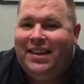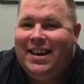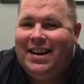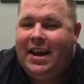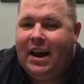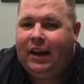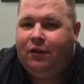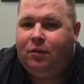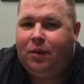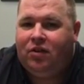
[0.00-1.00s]
But they did
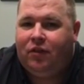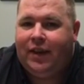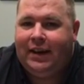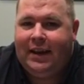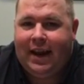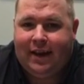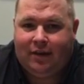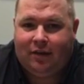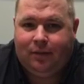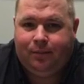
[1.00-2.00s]
not give specific
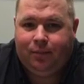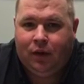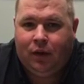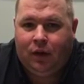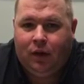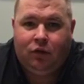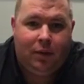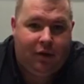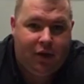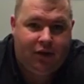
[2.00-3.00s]
dates.
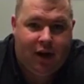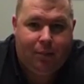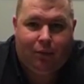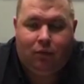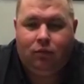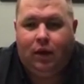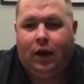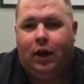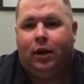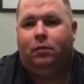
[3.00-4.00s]
So let me give you an example.
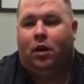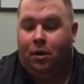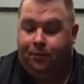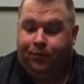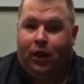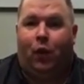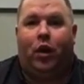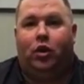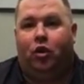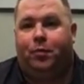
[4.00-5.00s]
Um,
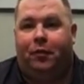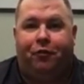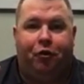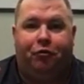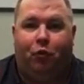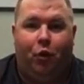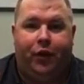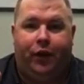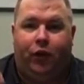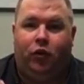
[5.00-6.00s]
I want to close my first
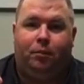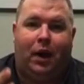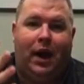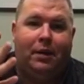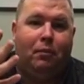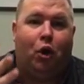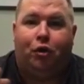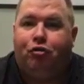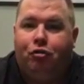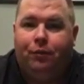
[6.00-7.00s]
four deals by
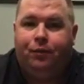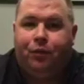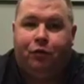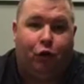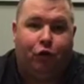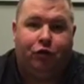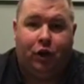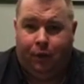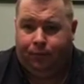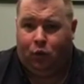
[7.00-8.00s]
March
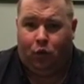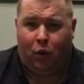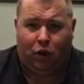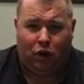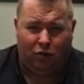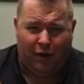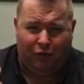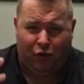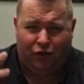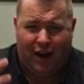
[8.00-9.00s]
1st or I want to close
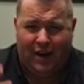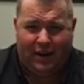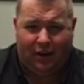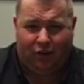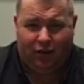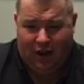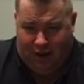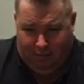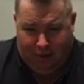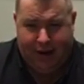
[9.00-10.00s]
my first 10 deals
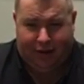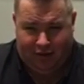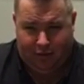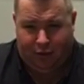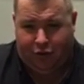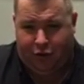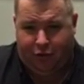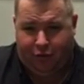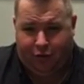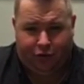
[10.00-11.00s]
by December
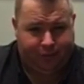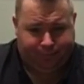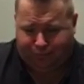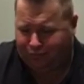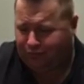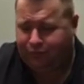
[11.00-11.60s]
31st.